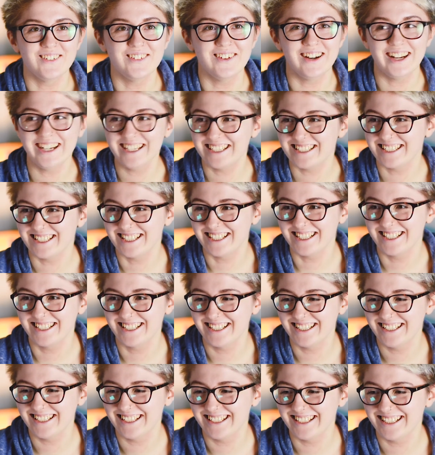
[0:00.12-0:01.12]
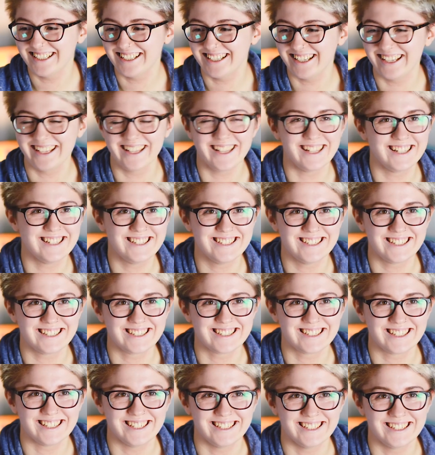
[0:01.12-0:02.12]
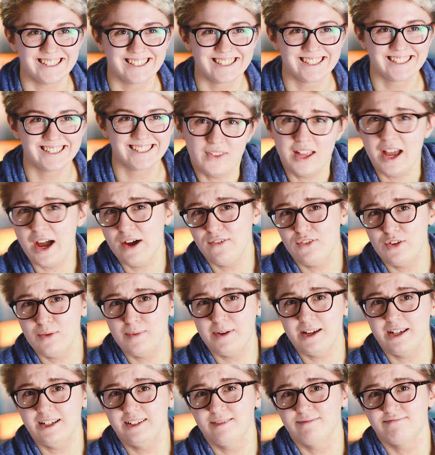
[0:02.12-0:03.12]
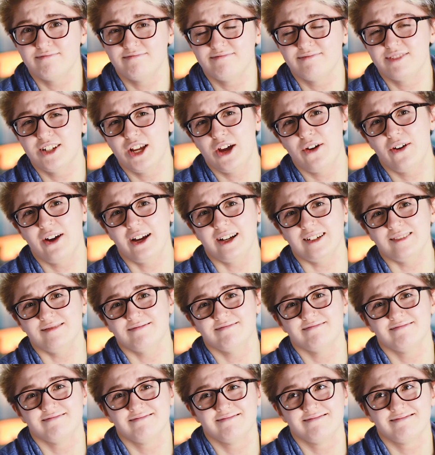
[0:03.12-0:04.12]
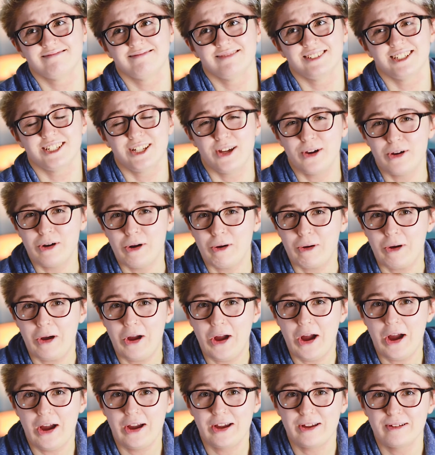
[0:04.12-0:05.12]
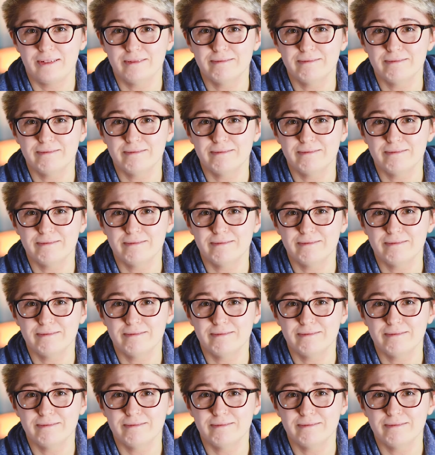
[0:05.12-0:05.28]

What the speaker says: Right. This is exciting. How have you been doing? You doing okay?